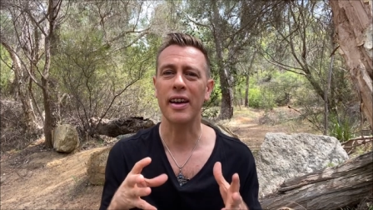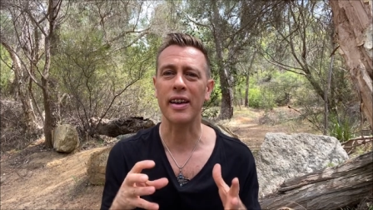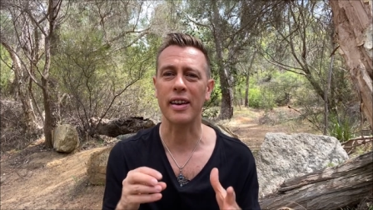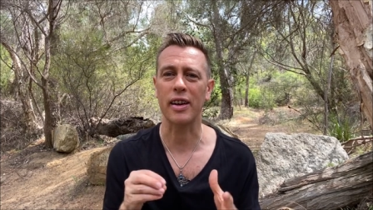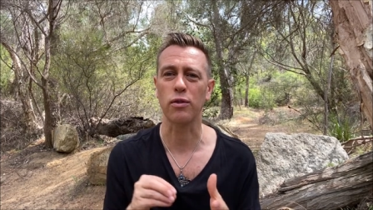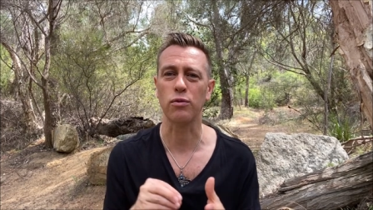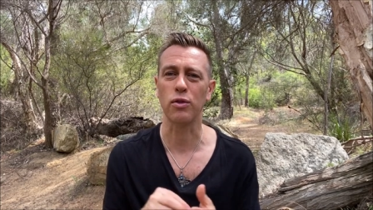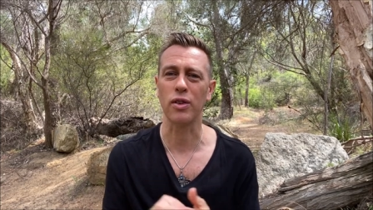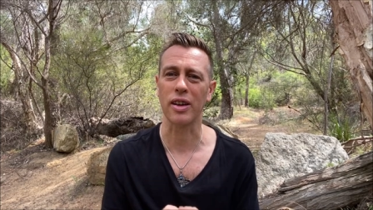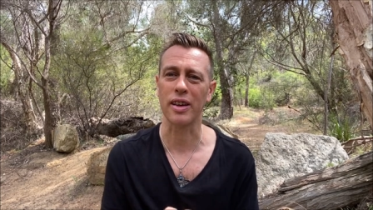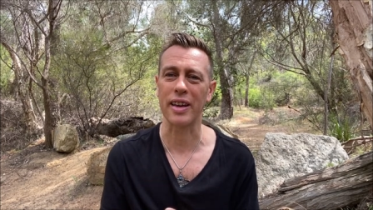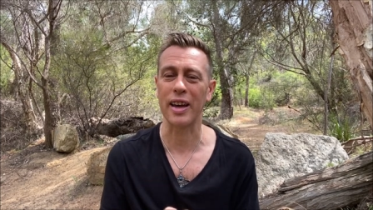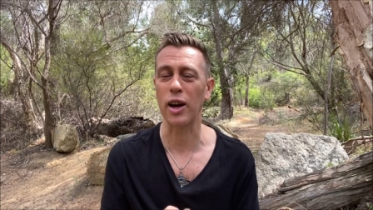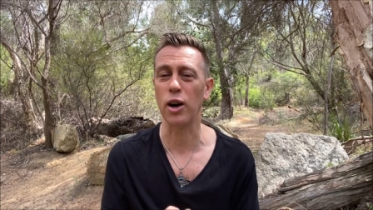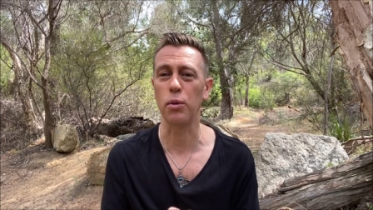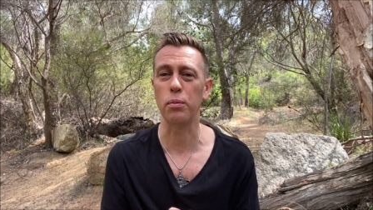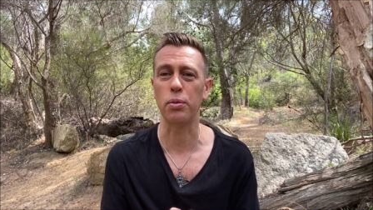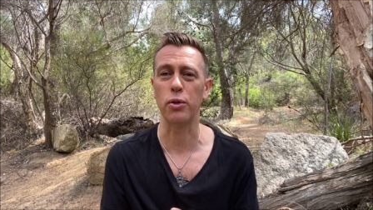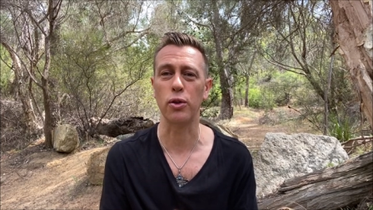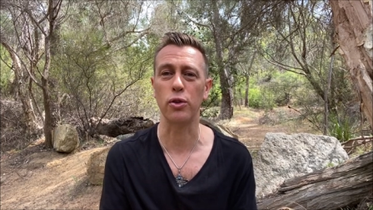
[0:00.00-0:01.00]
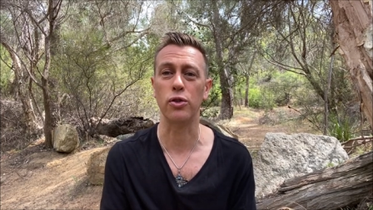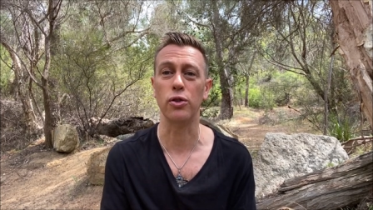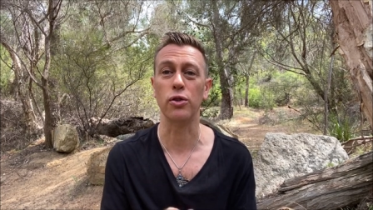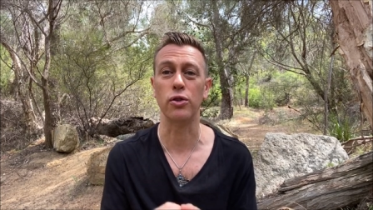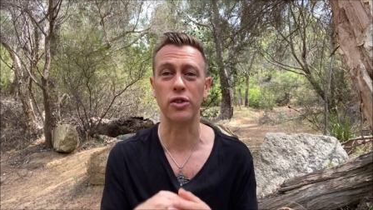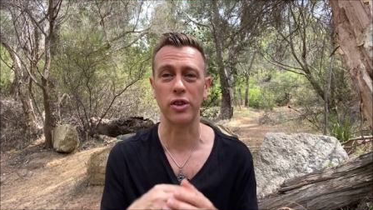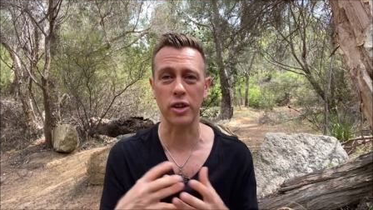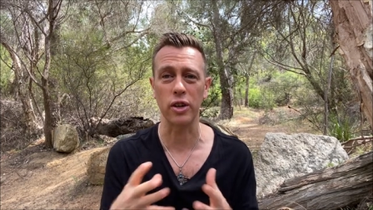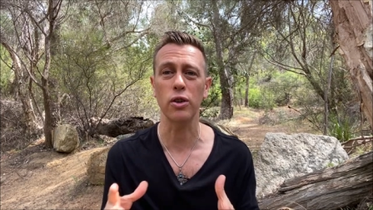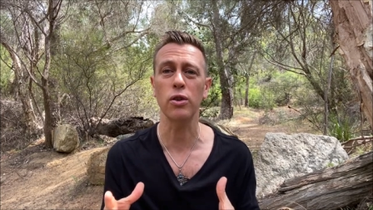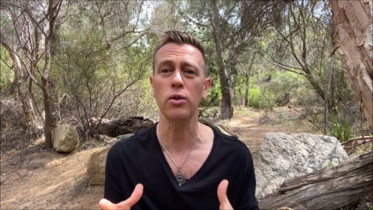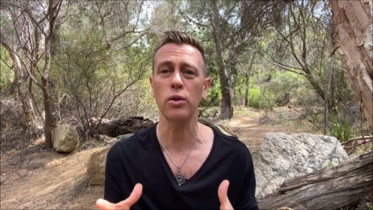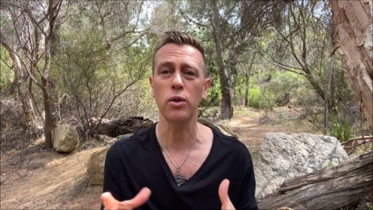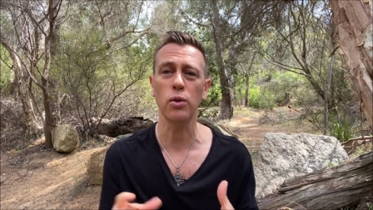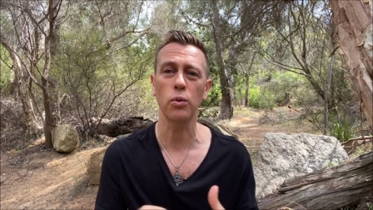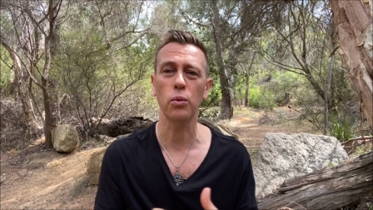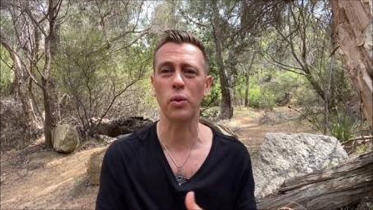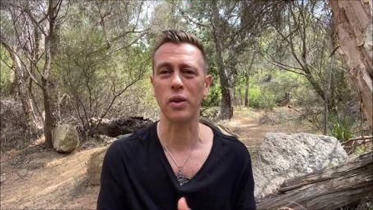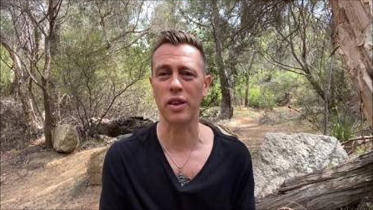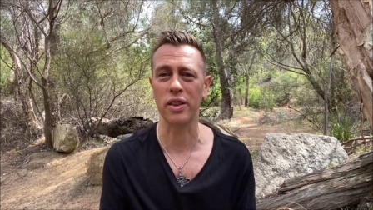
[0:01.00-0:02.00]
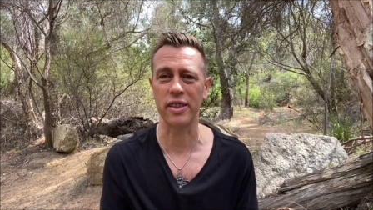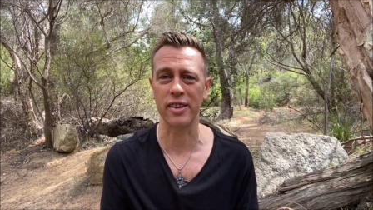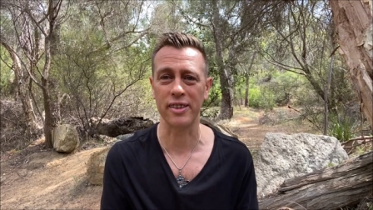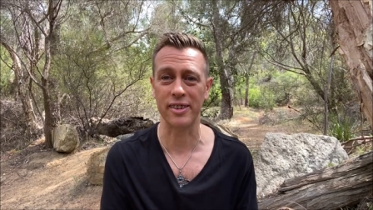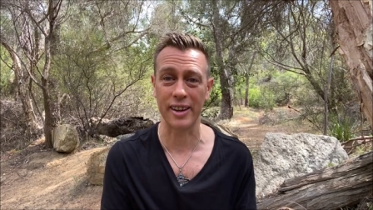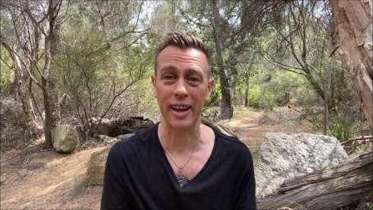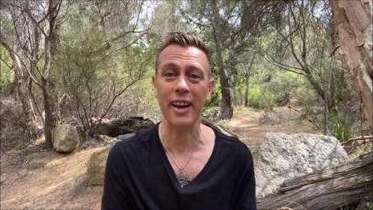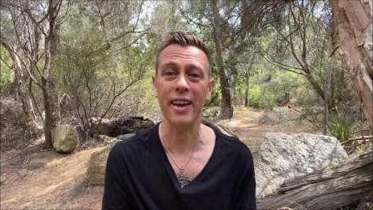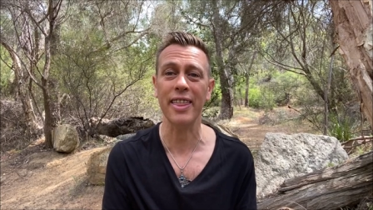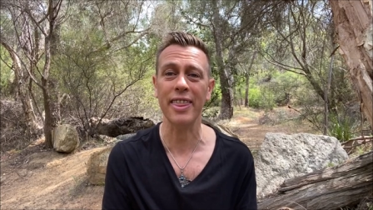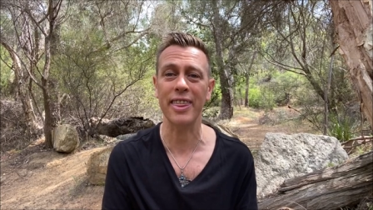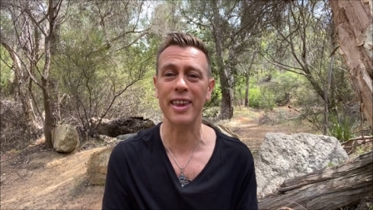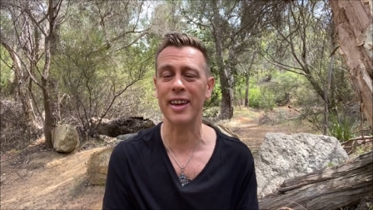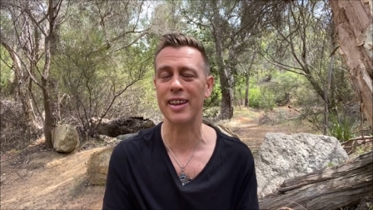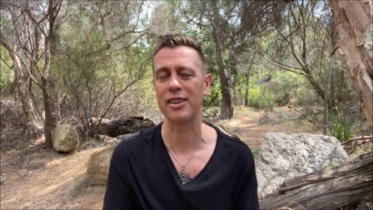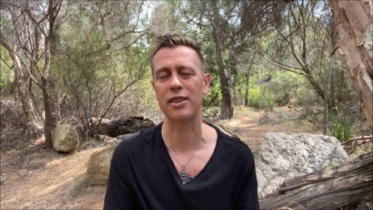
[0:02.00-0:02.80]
It can really help you to deal with death.